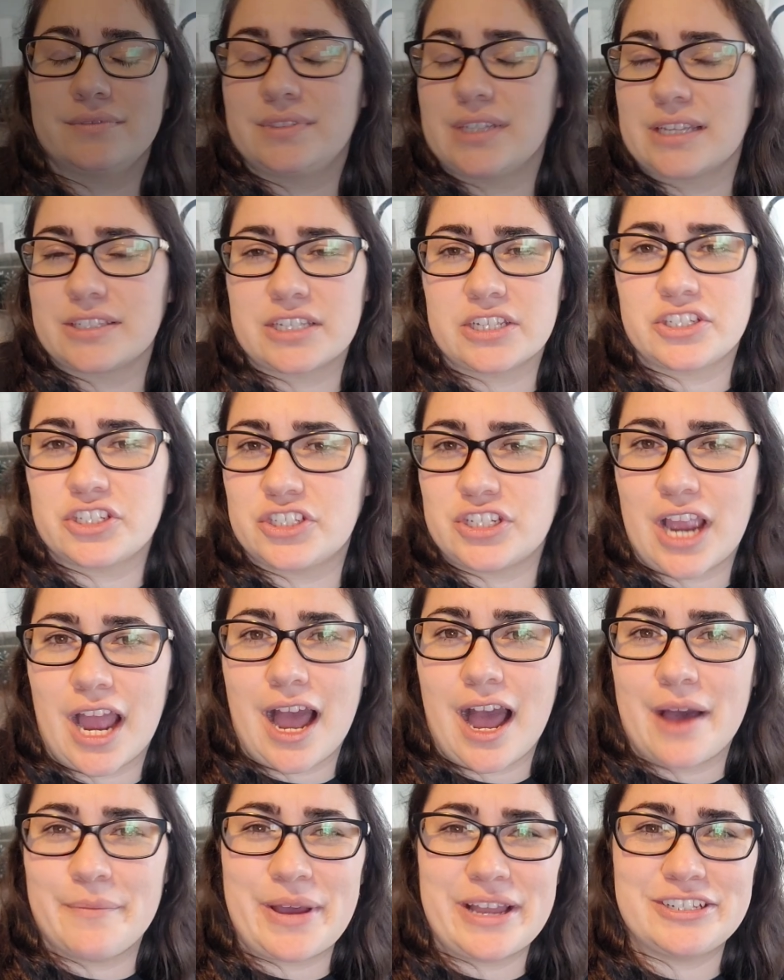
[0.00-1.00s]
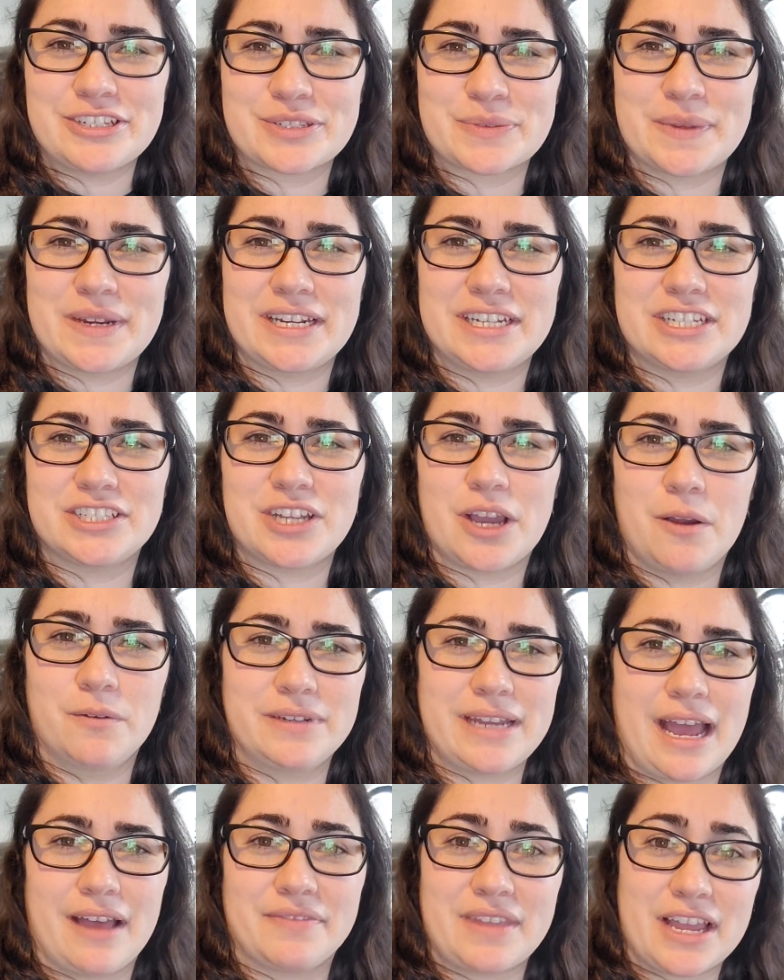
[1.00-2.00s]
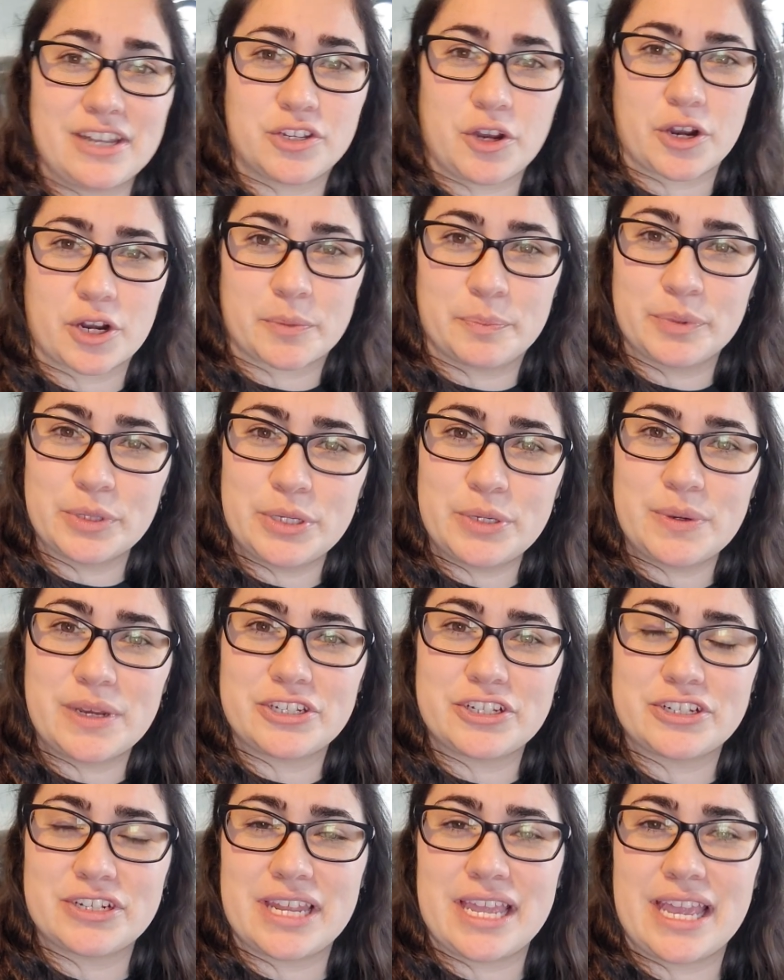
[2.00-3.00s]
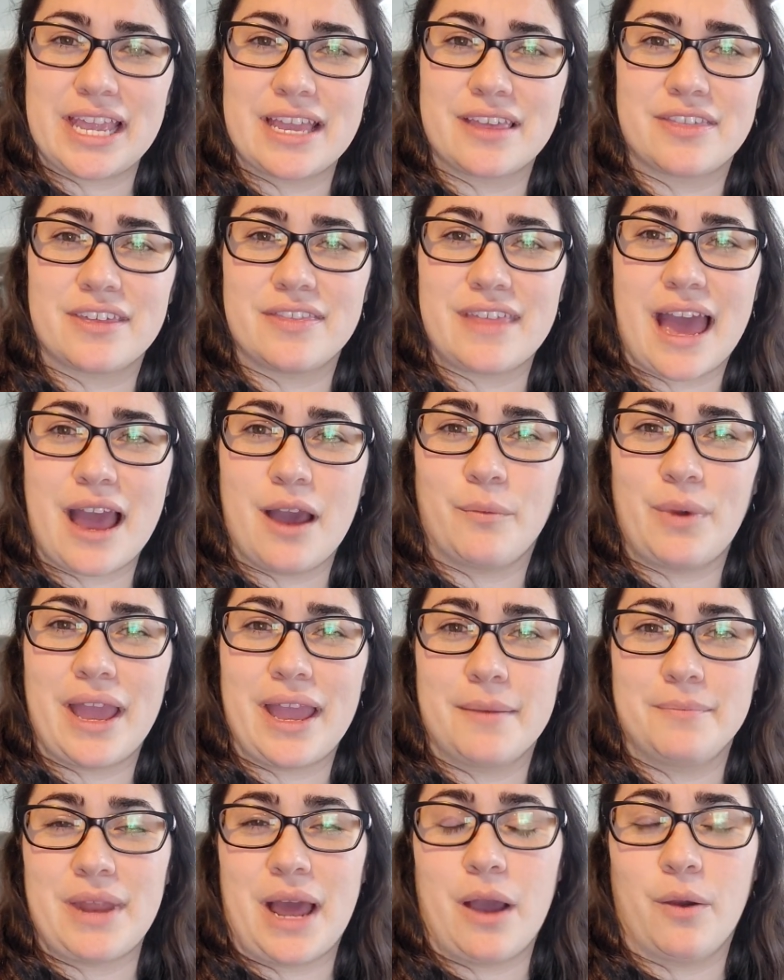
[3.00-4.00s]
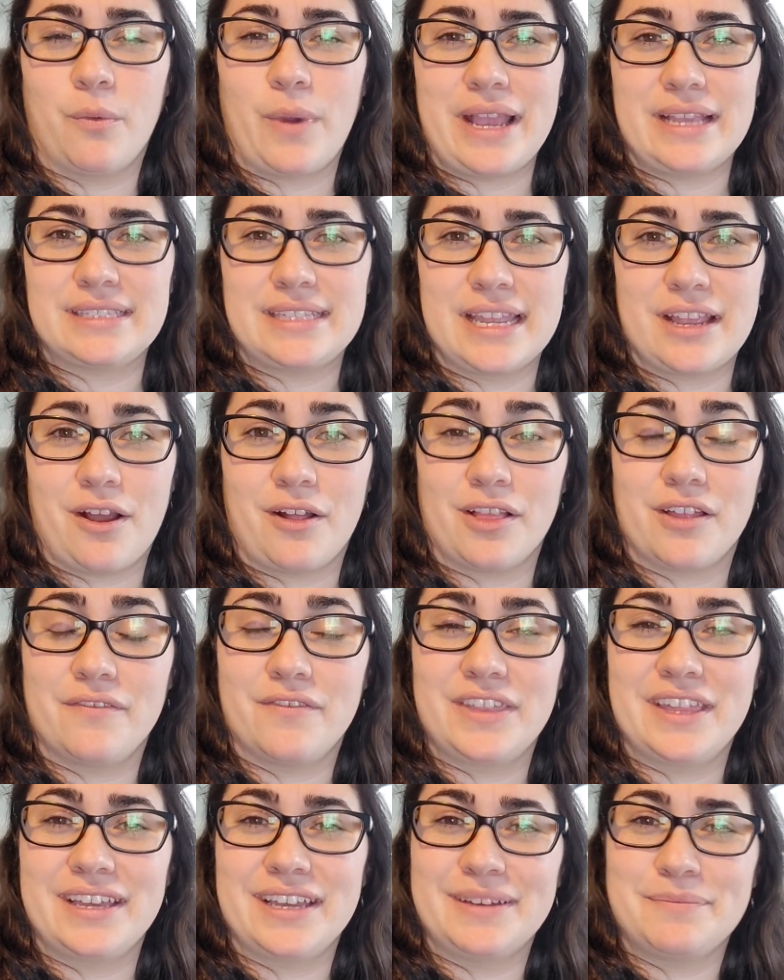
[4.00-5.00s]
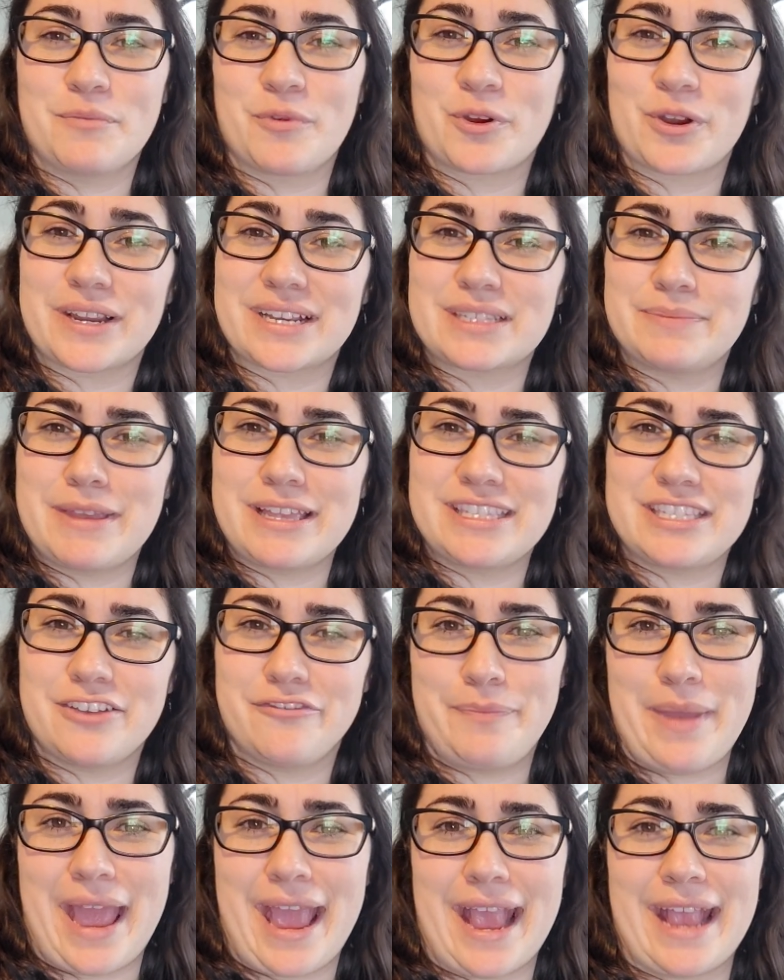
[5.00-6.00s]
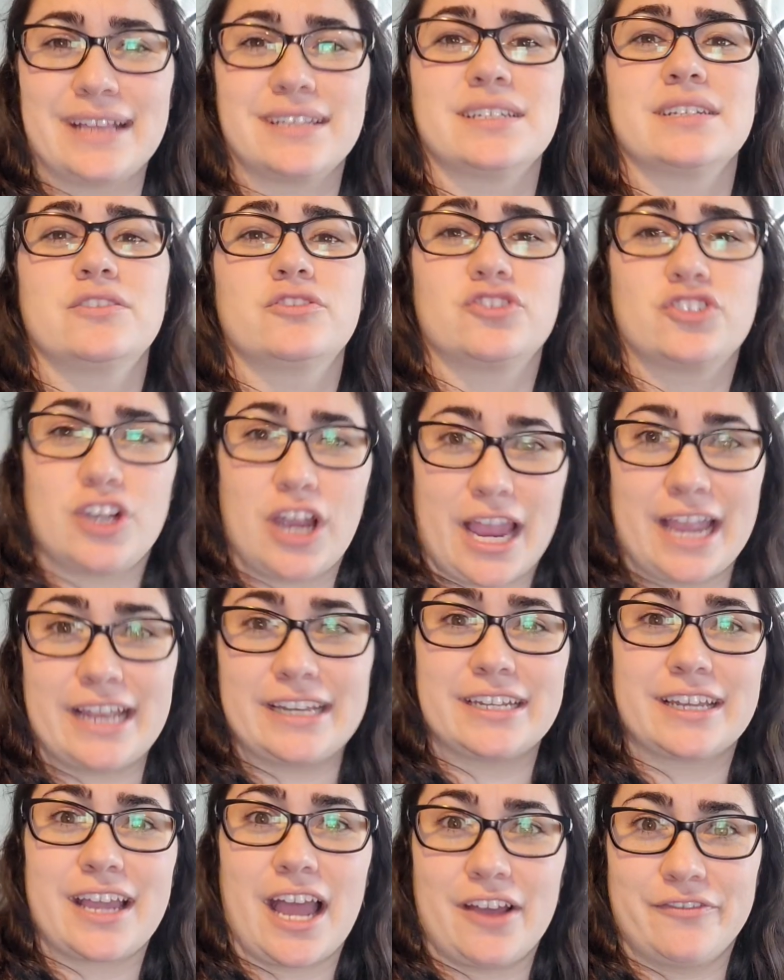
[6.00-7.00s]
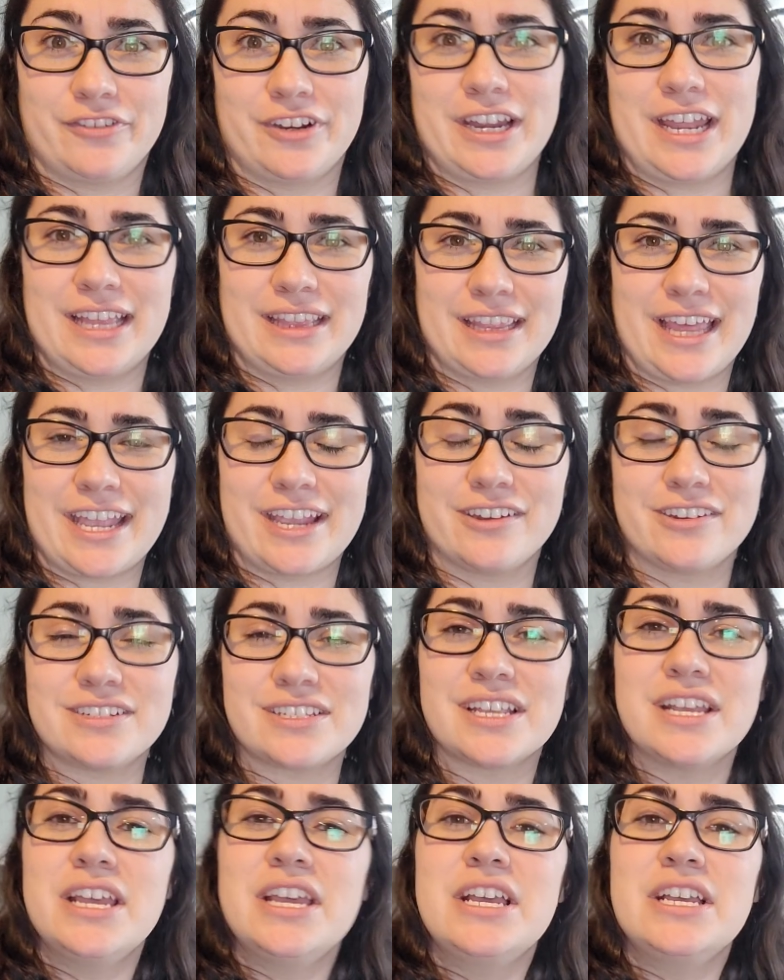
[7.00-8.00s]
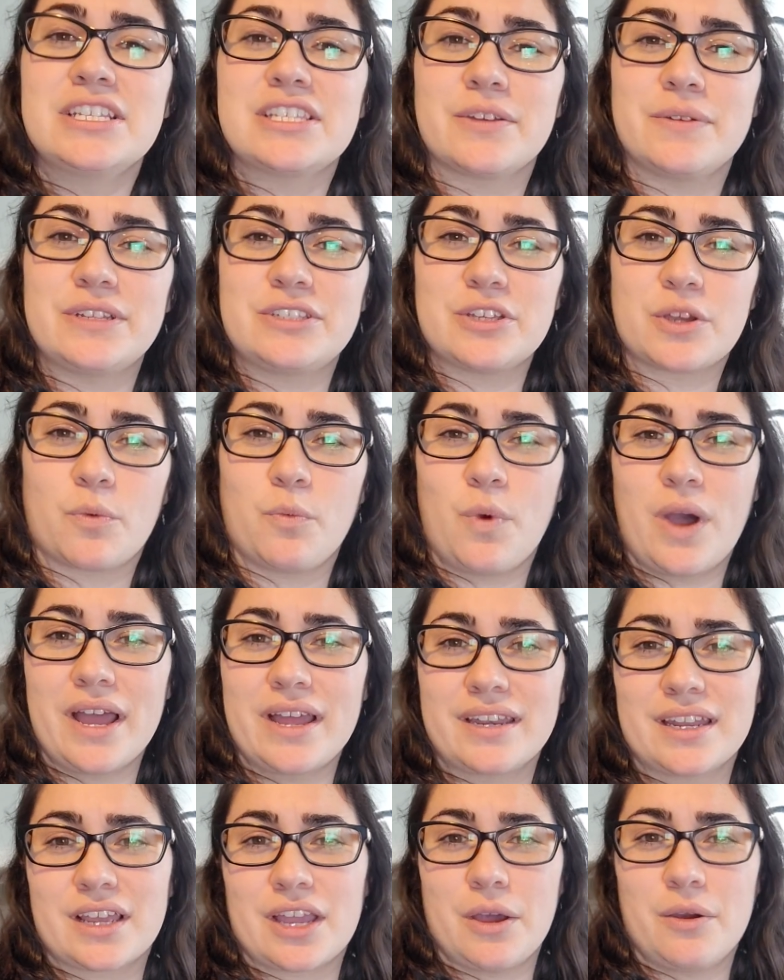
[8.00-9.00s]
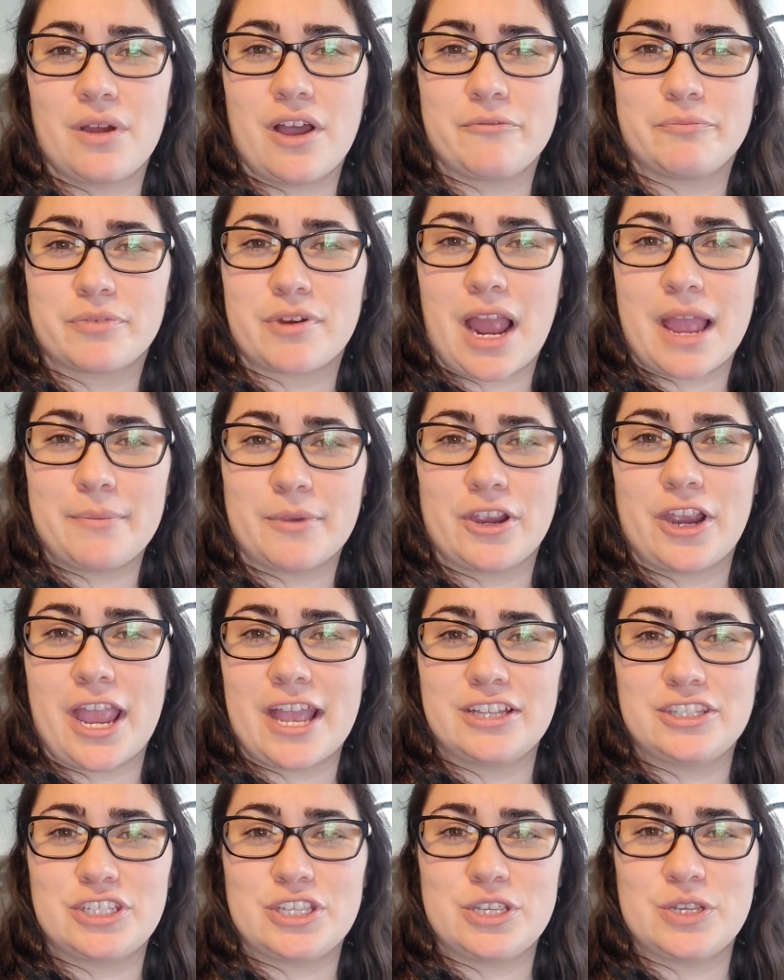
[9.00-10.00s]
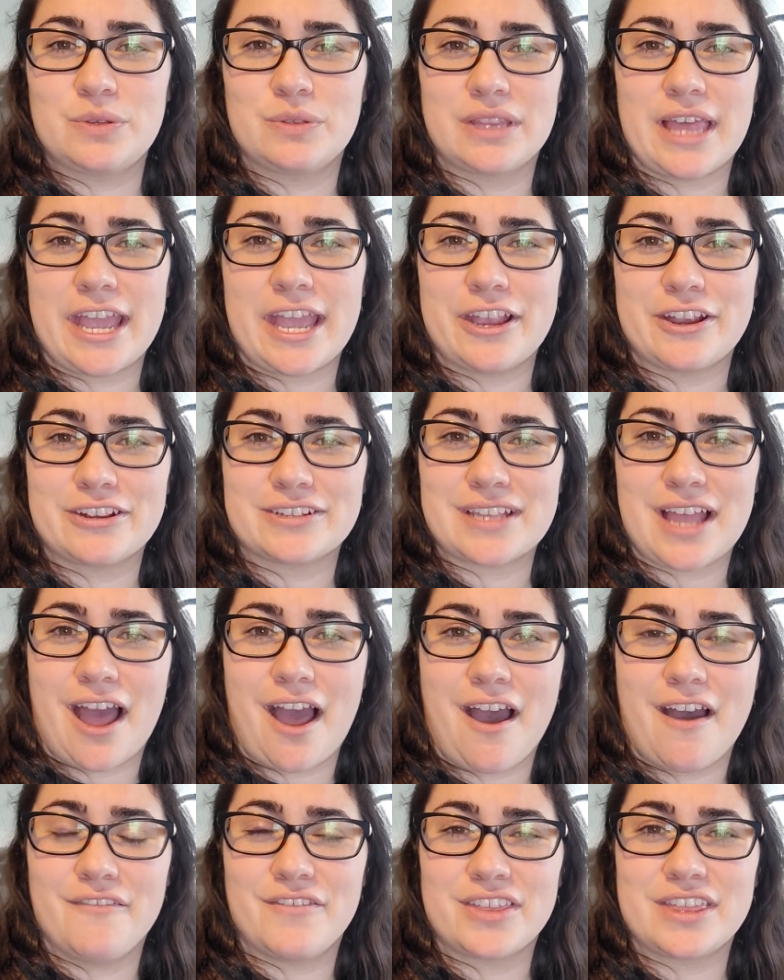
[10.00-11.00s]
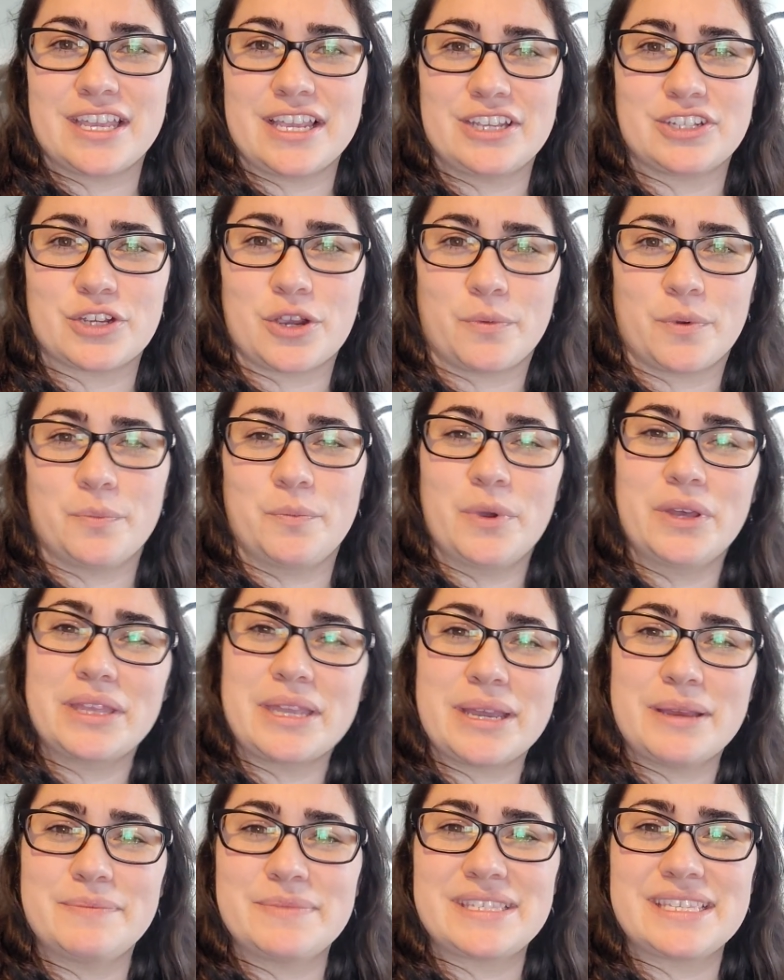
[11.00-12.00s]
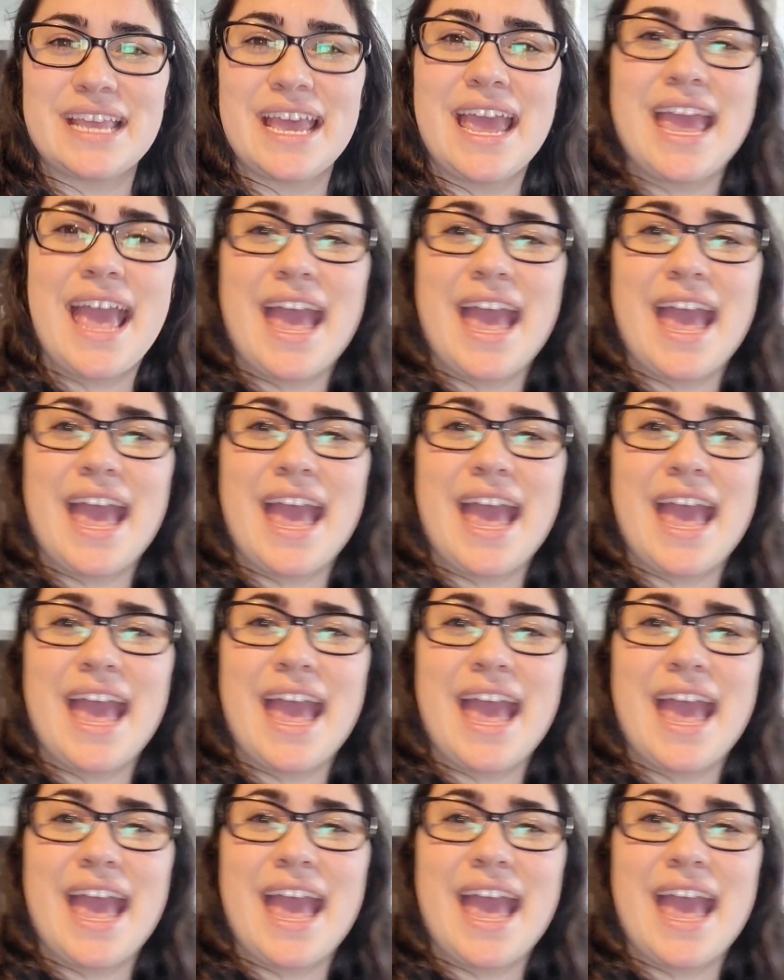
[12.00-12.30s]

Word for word: does its job. I just wanted to tone down that dark blue underneath. That way I'm not wasting all of the more expensive paint trying to cover it in layers. So it took one coat of primer and 2 layers of the Sherwin-Williams.